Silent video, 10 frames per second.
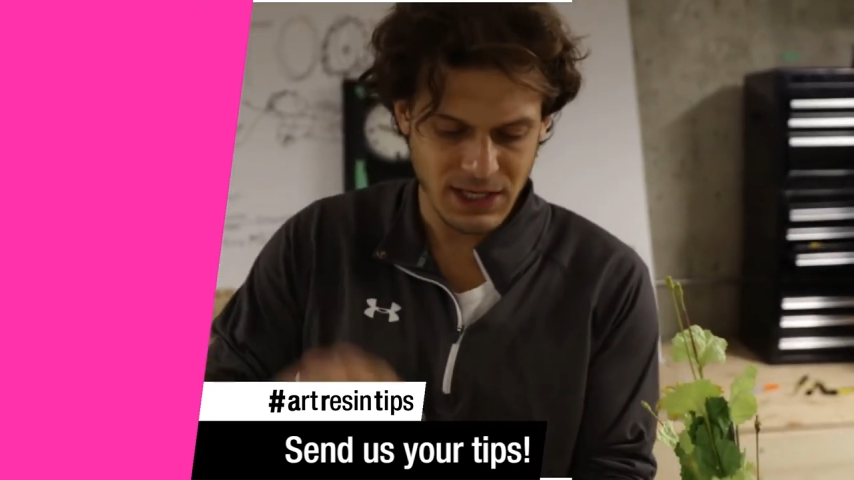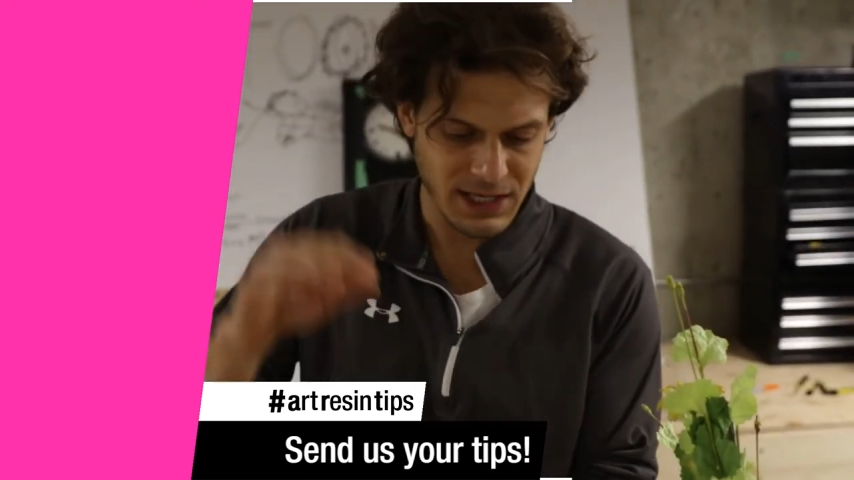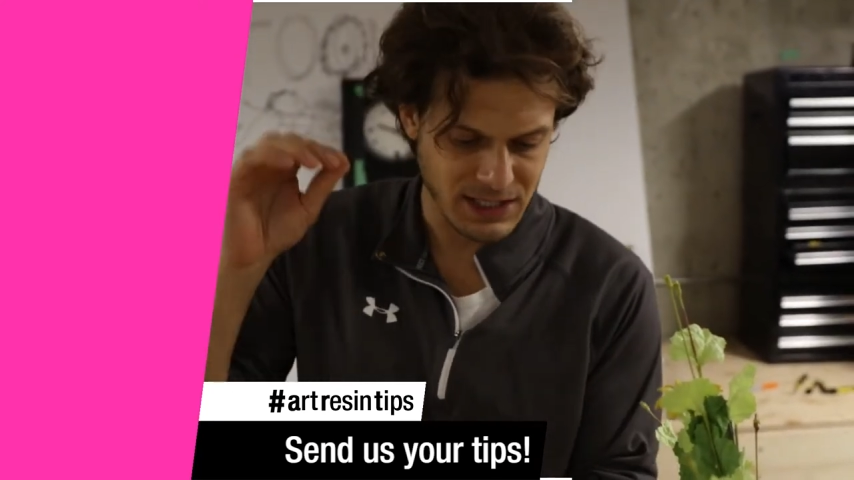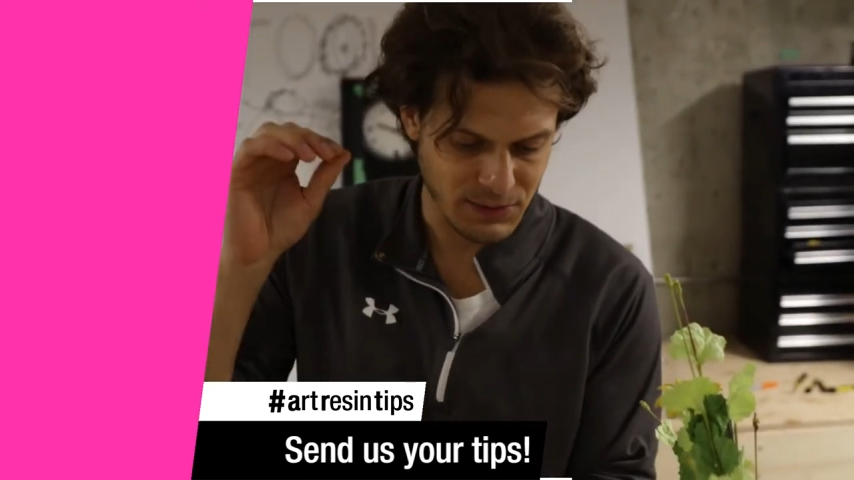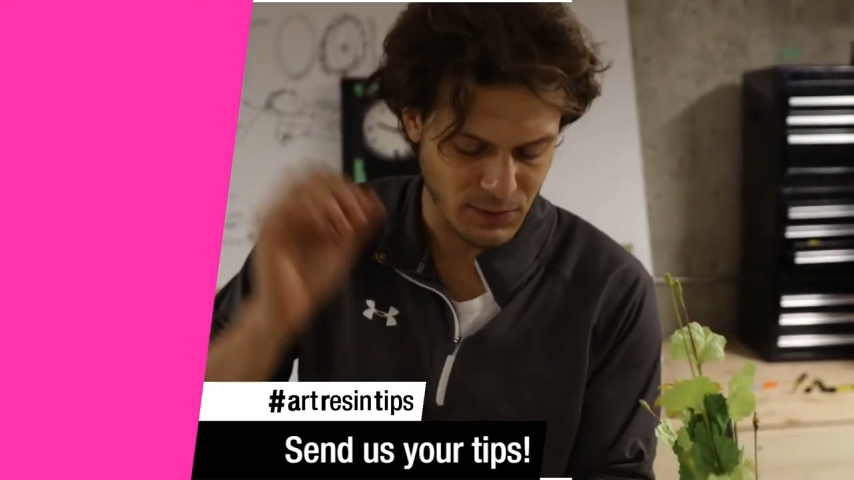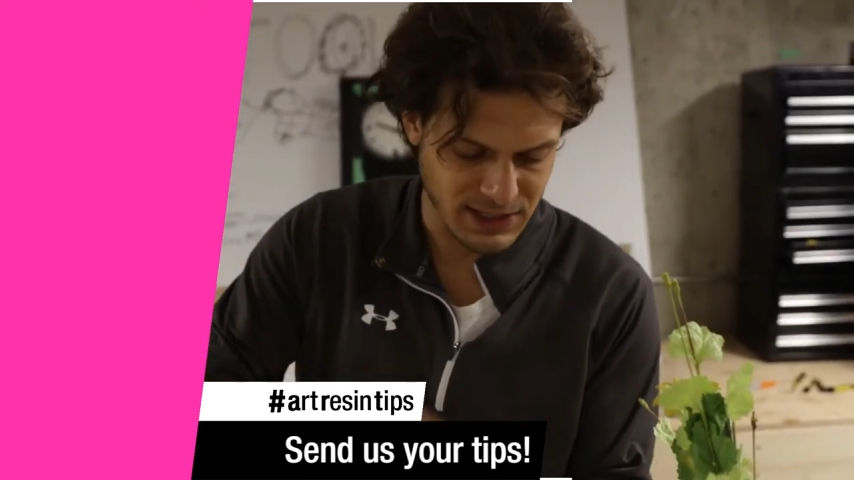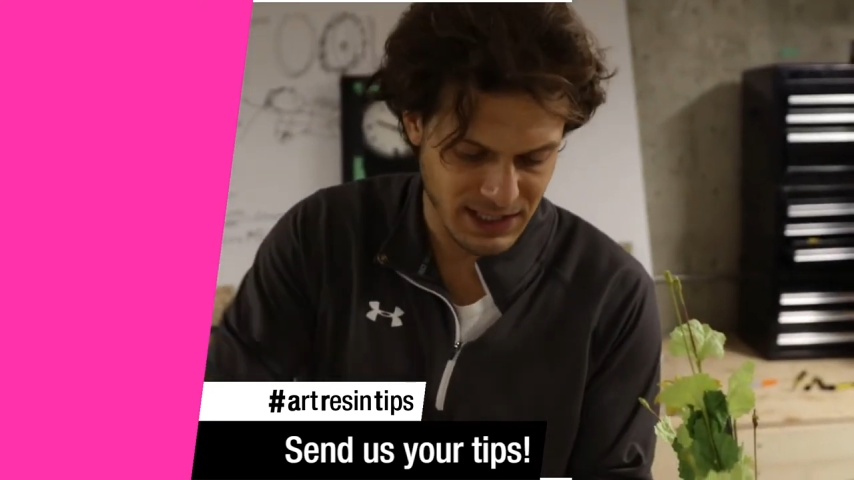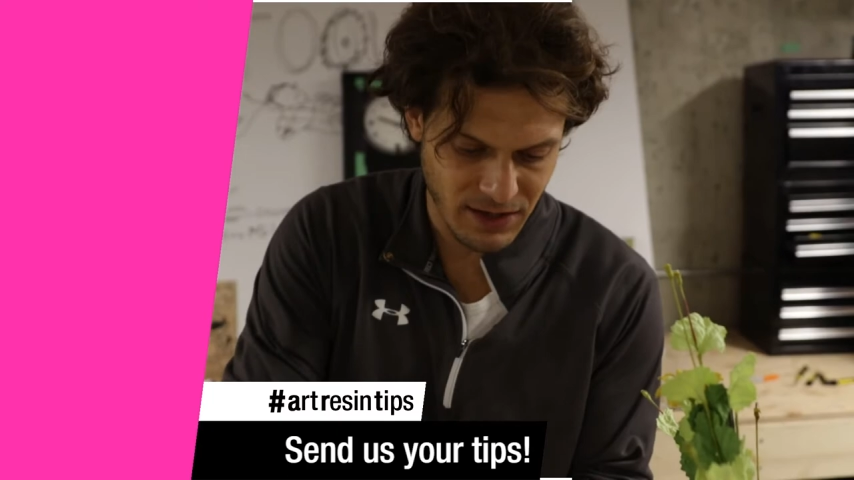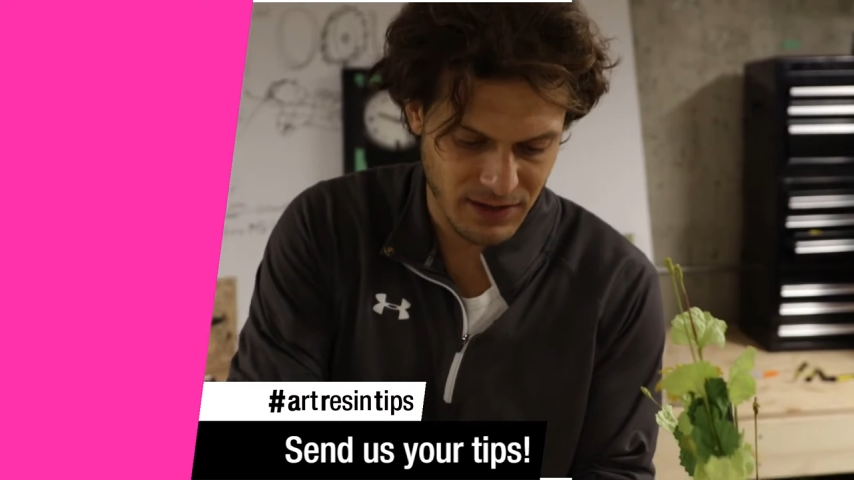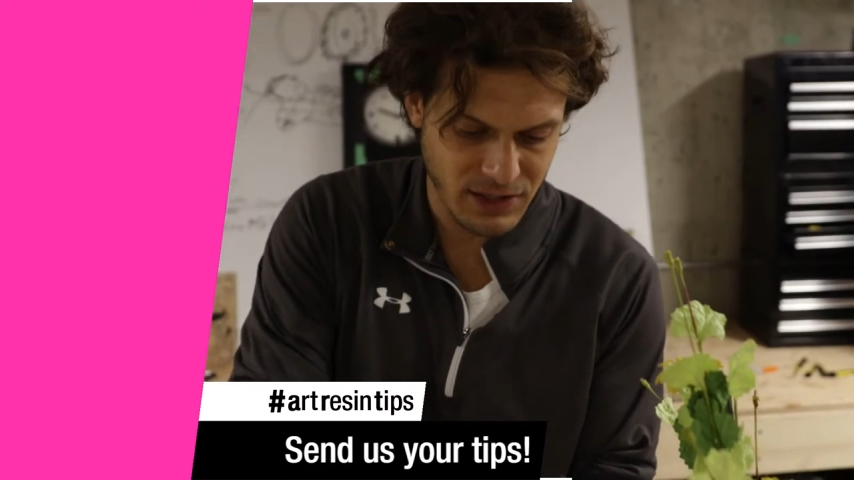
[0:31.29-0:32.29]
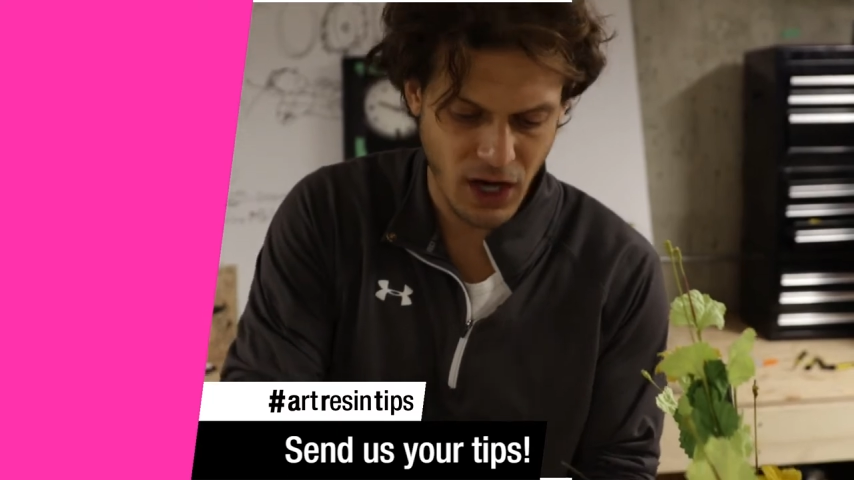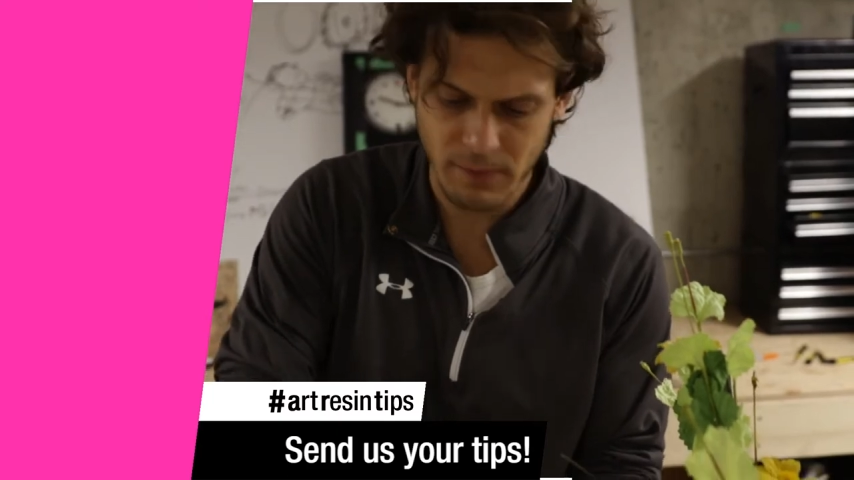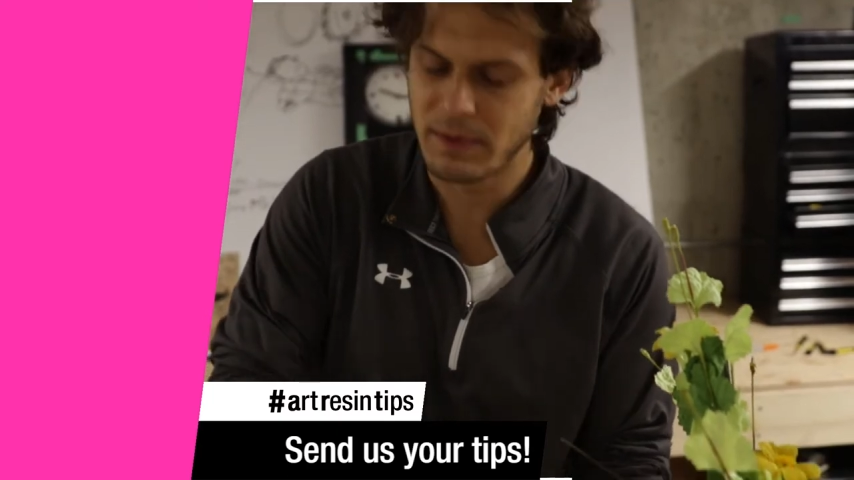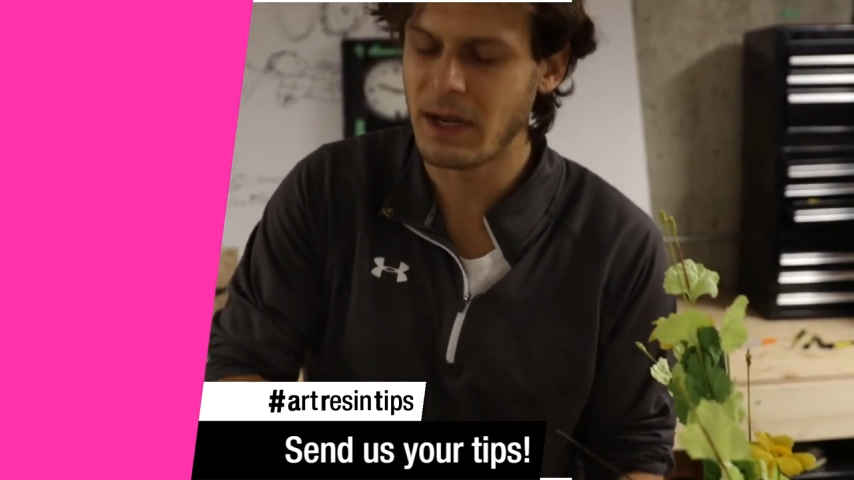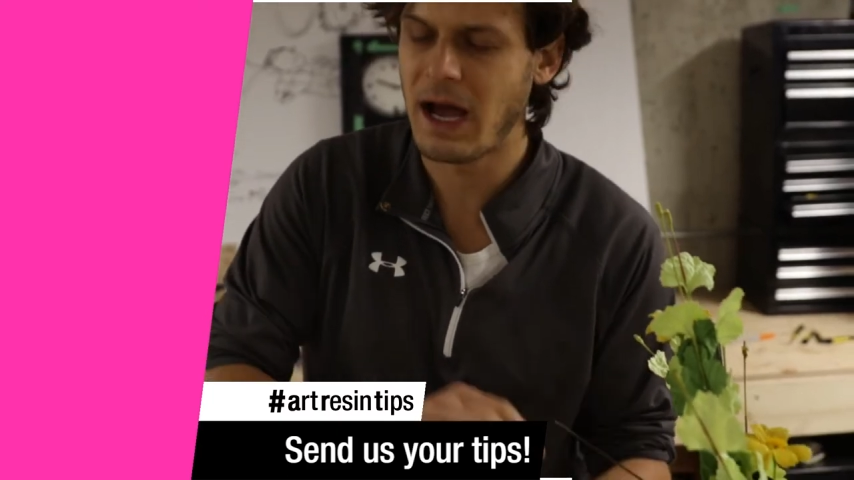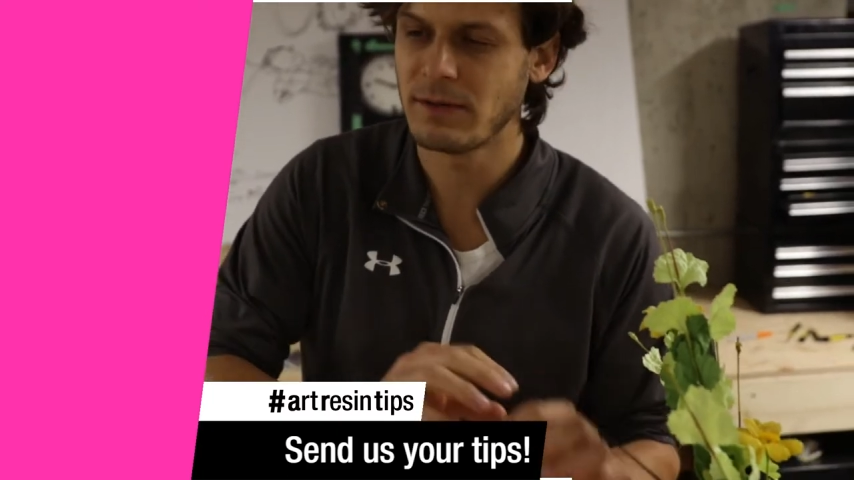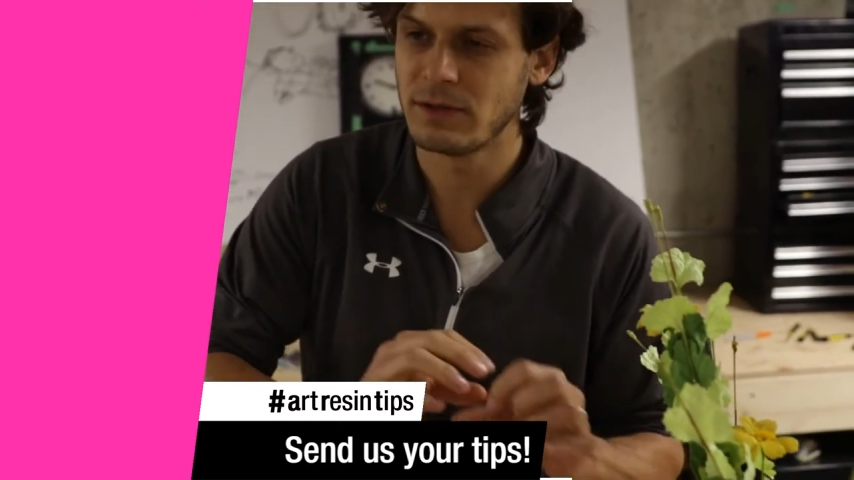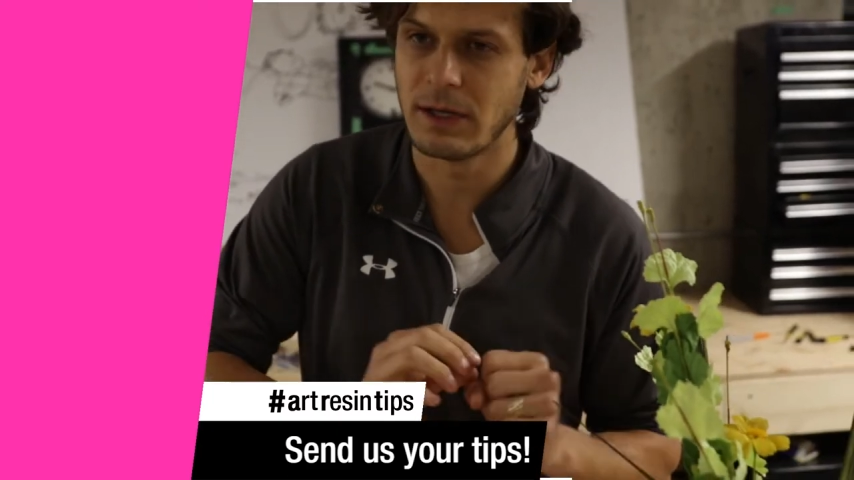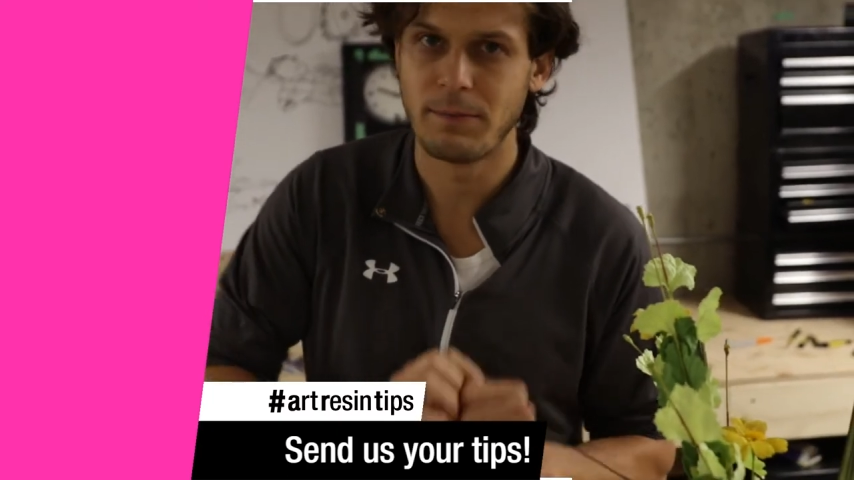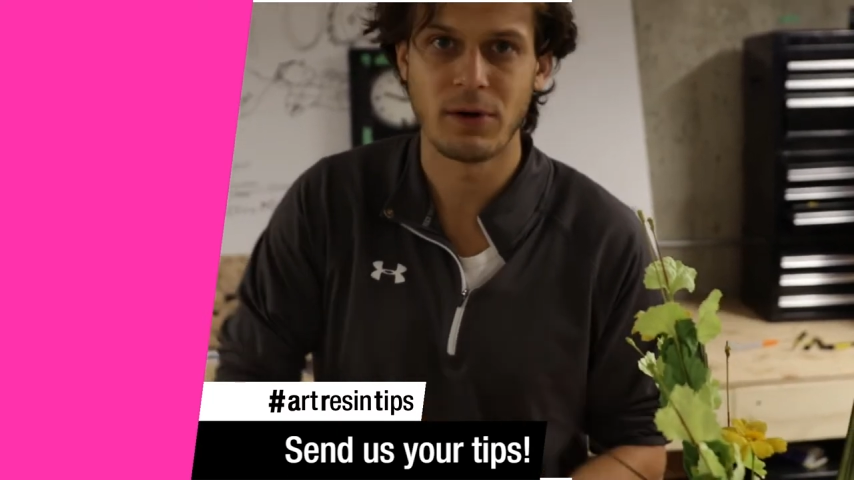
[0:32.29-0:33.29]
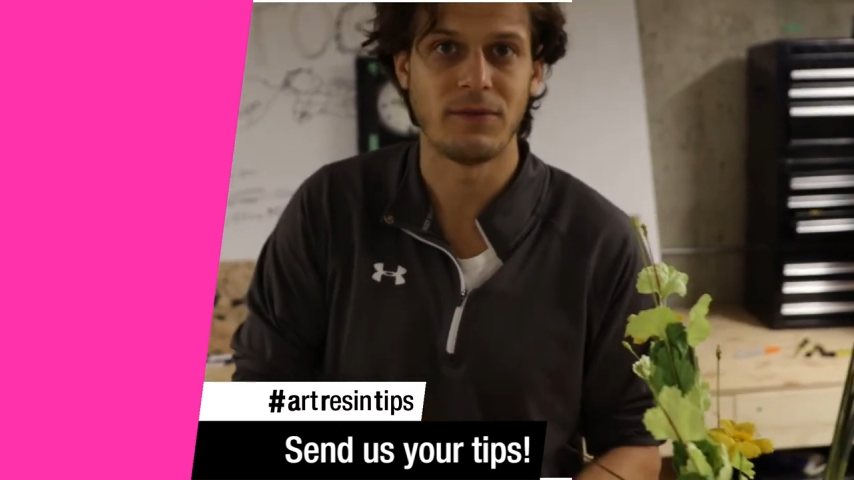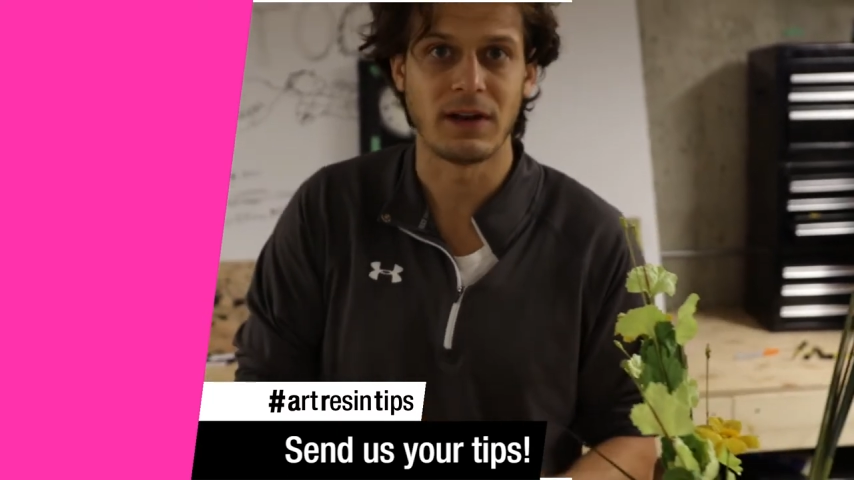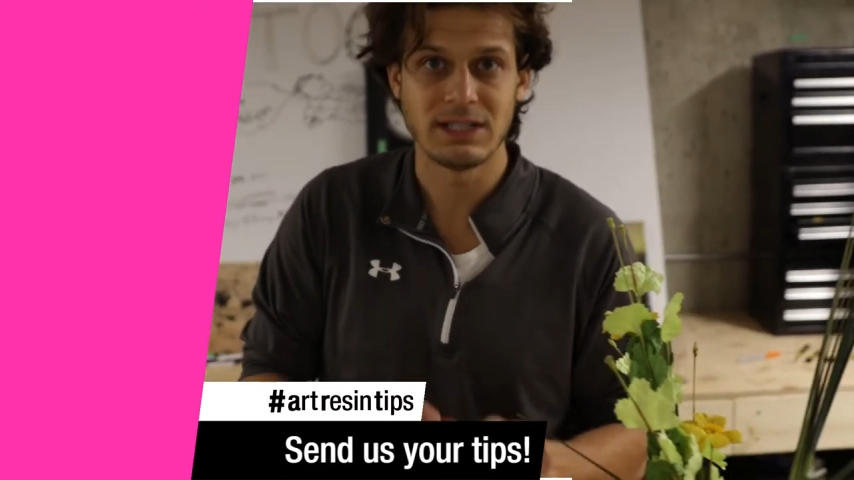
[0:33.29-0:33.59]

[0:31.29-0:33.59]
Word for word: it just will sit on the top and be absolutely perfect.